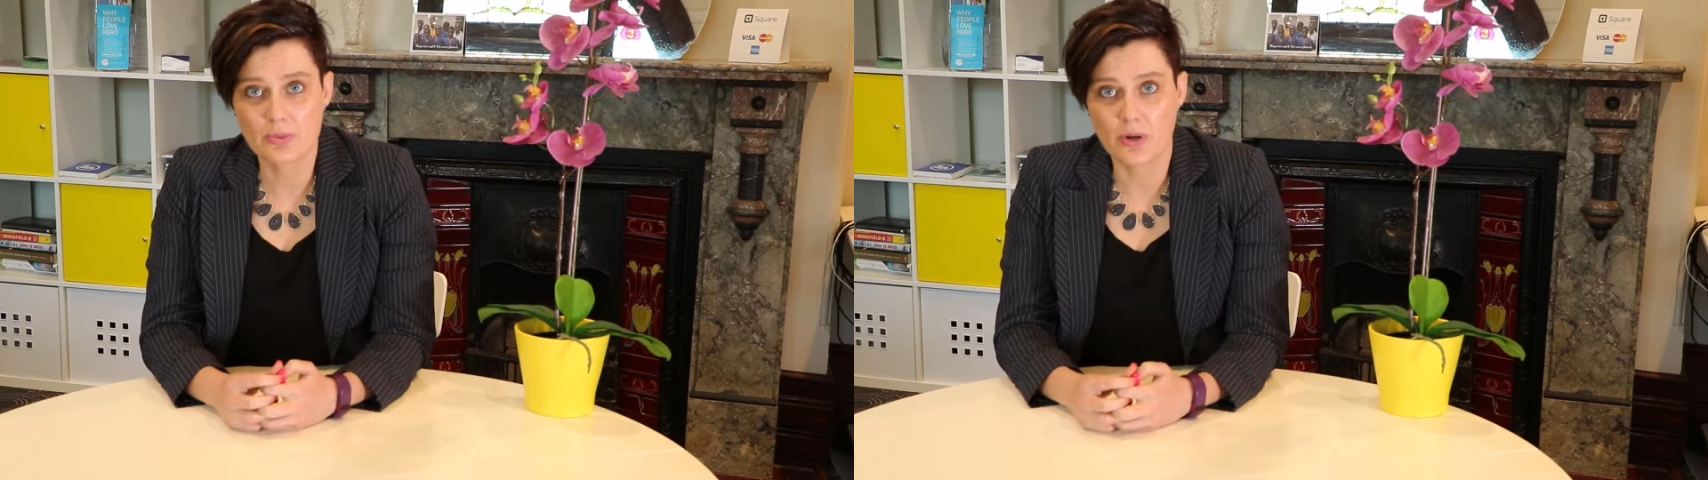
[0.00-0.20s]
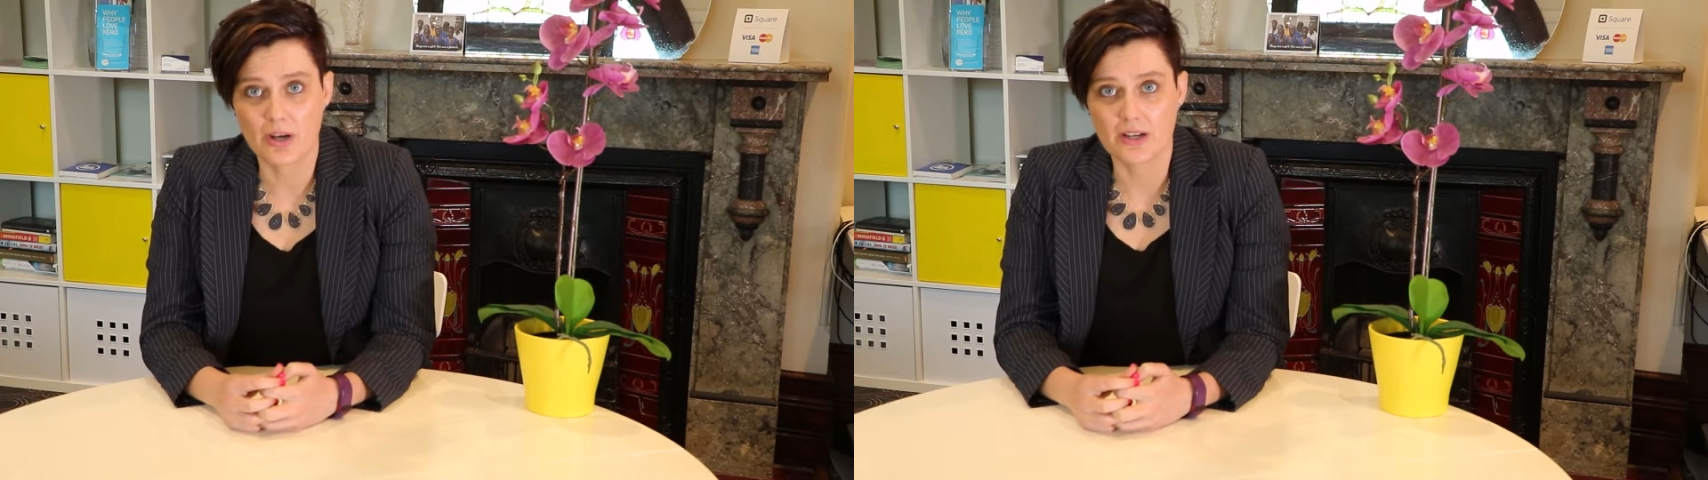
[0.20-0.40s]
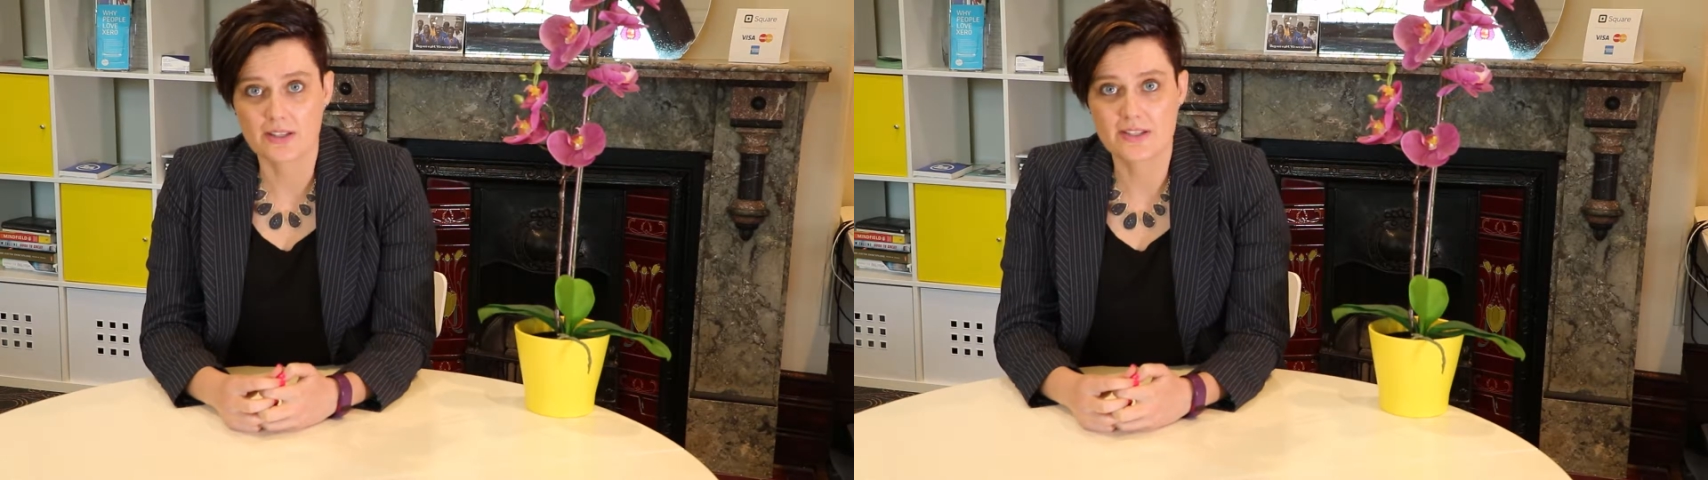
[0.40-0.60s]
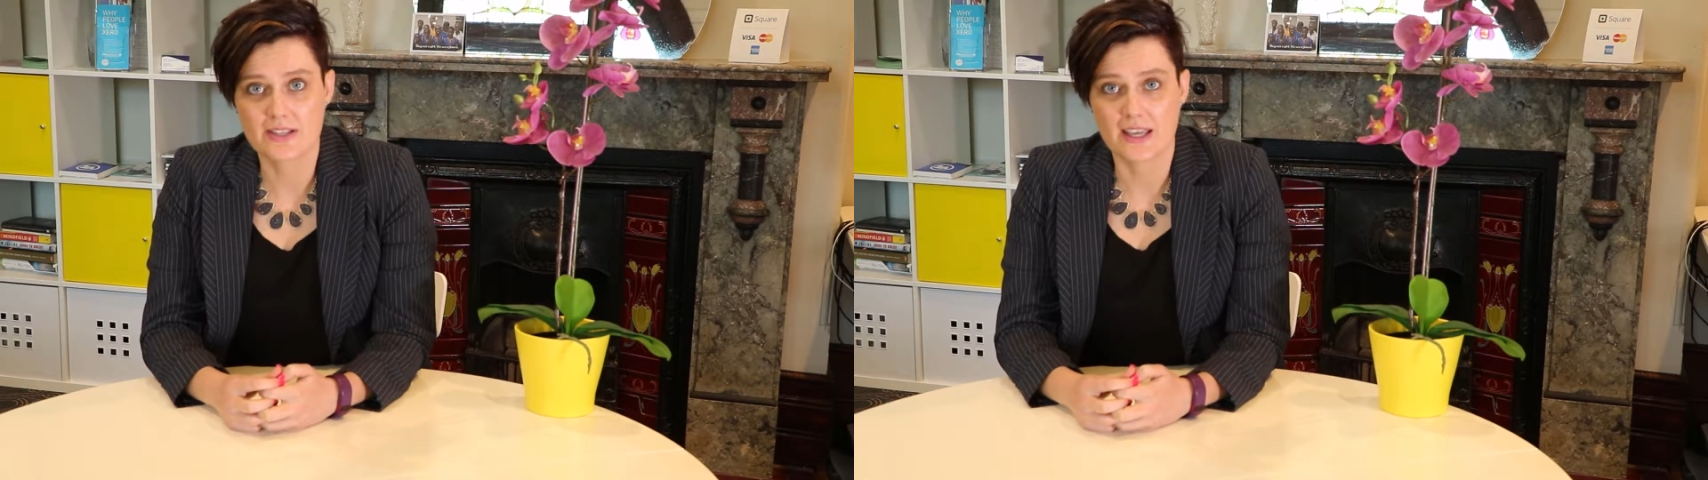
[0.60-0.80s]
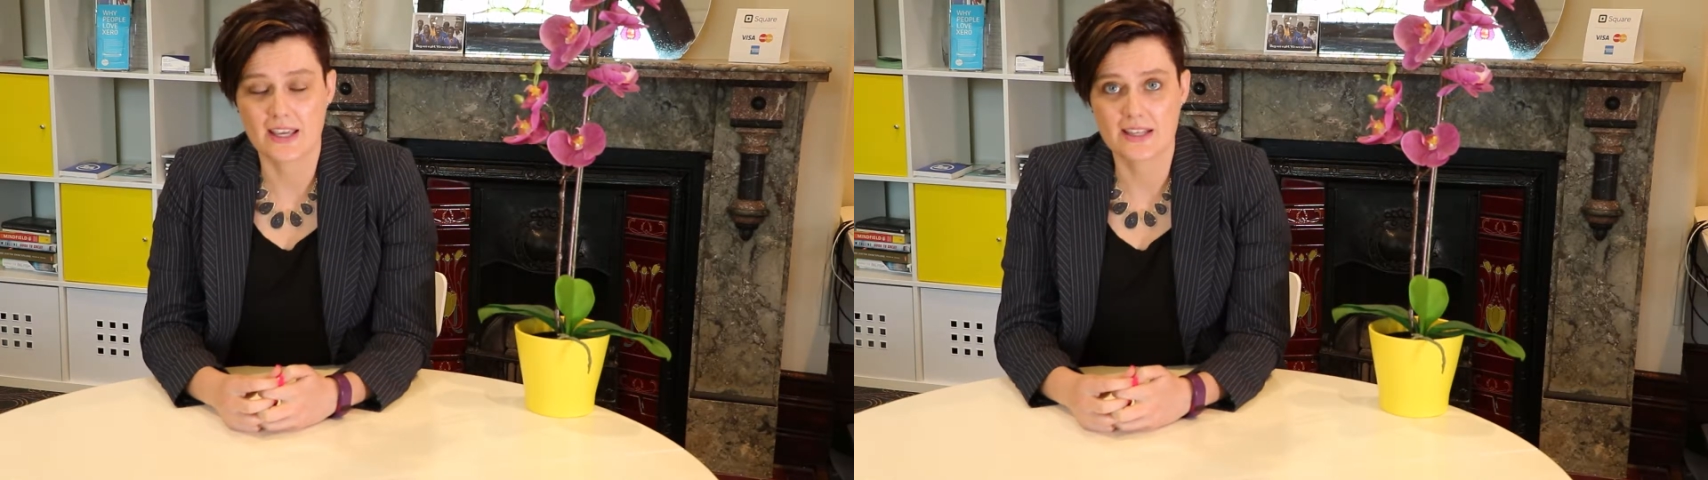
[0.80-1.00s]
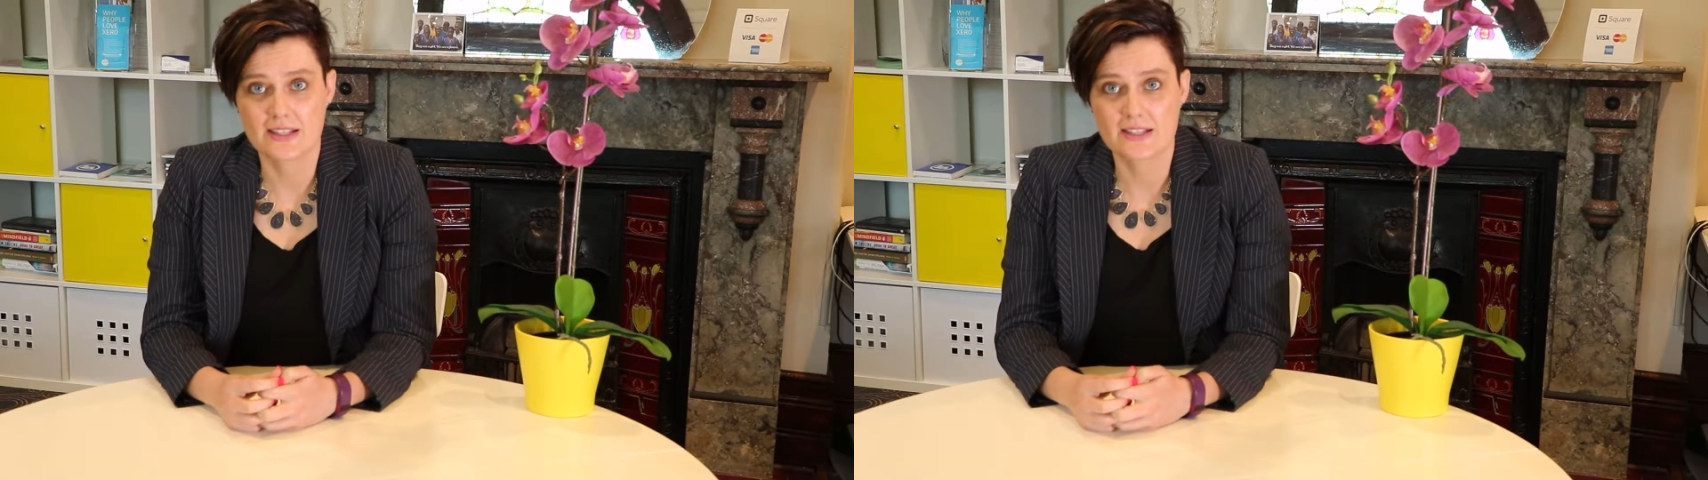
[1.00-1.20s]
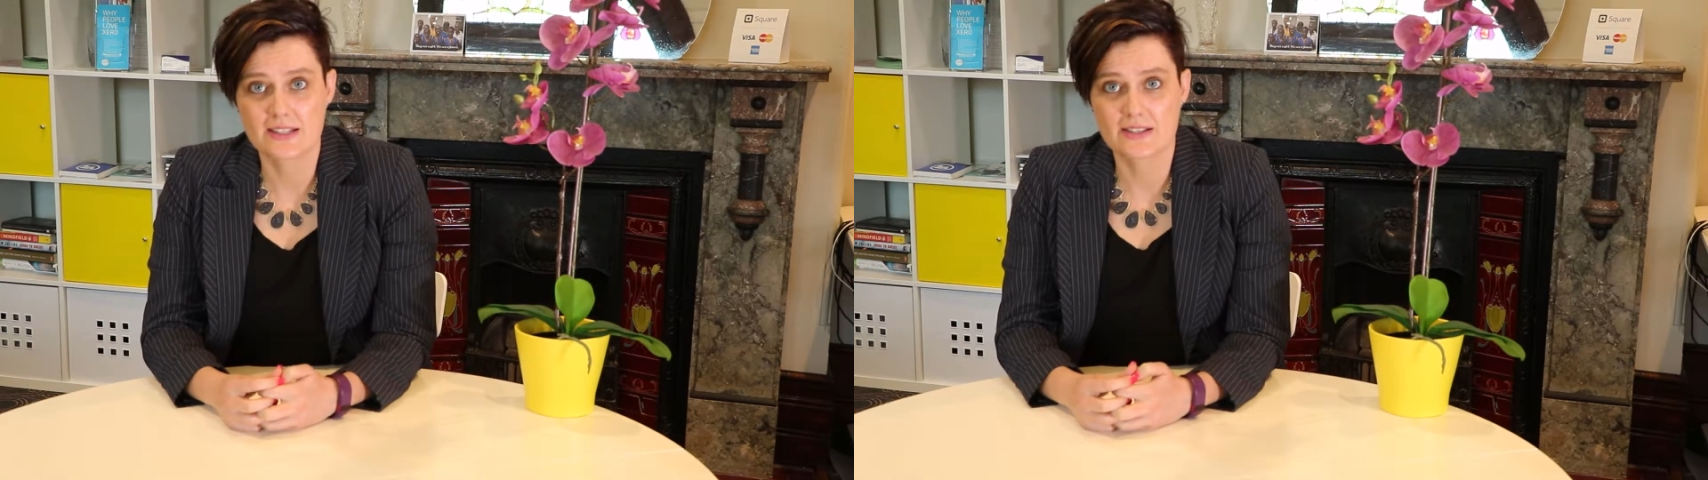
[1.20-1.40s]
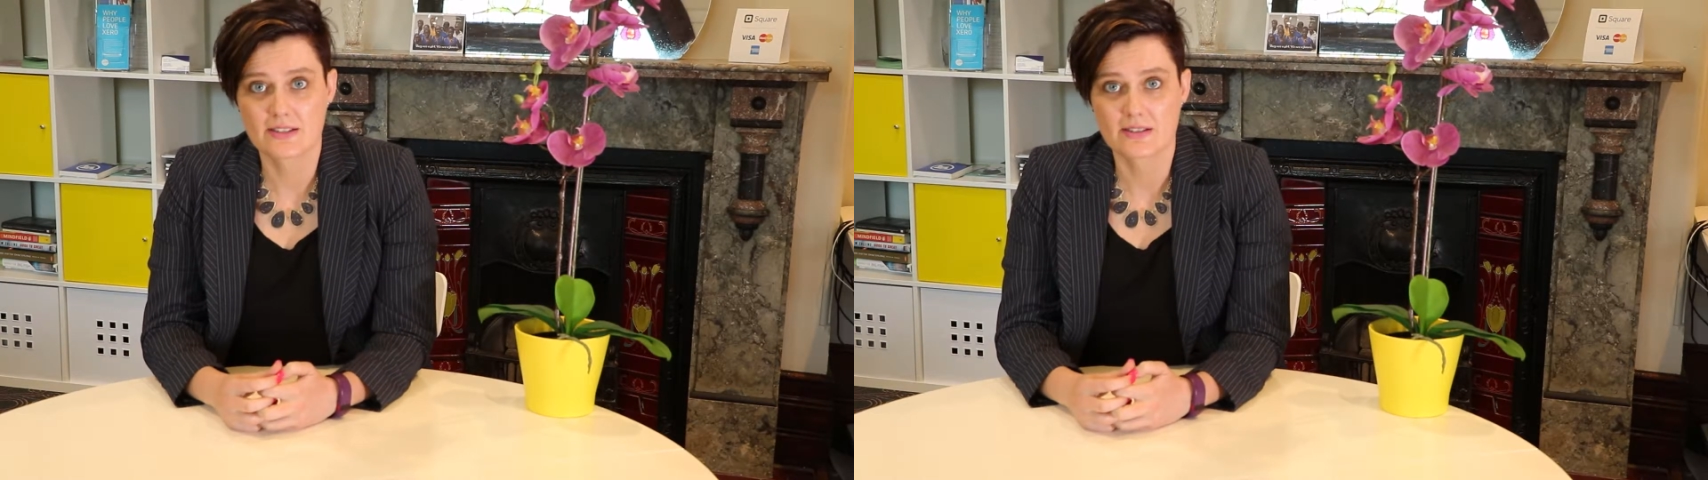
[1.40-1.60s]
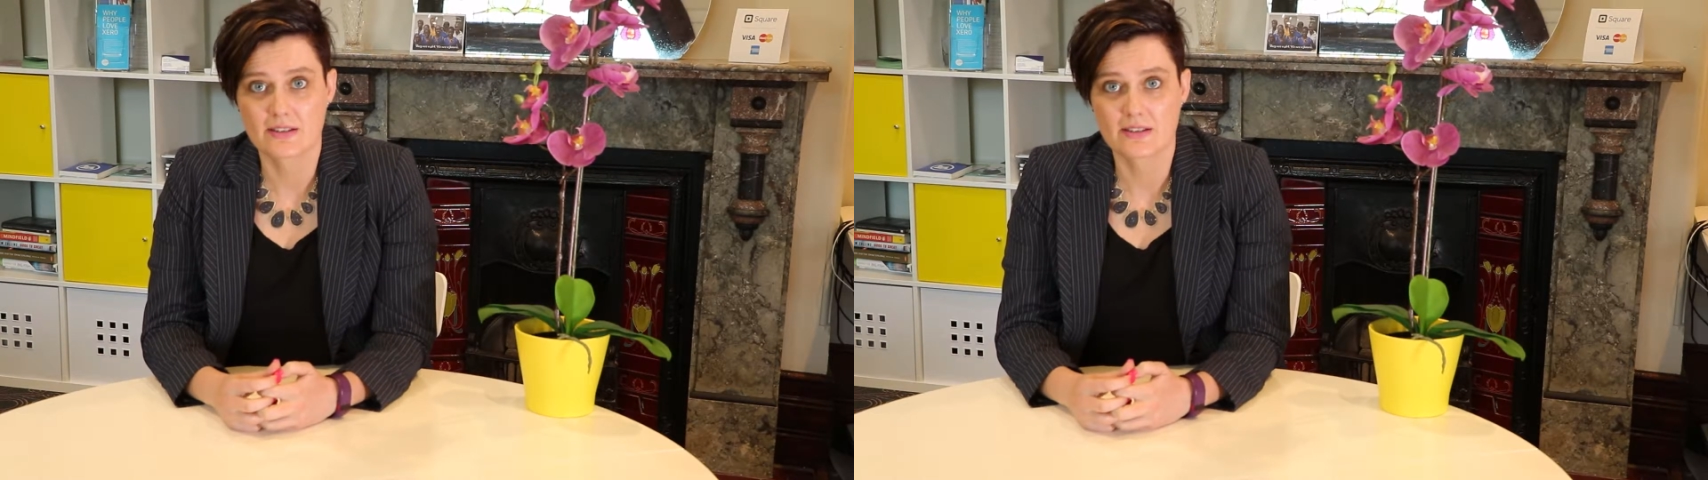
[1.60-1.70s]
works is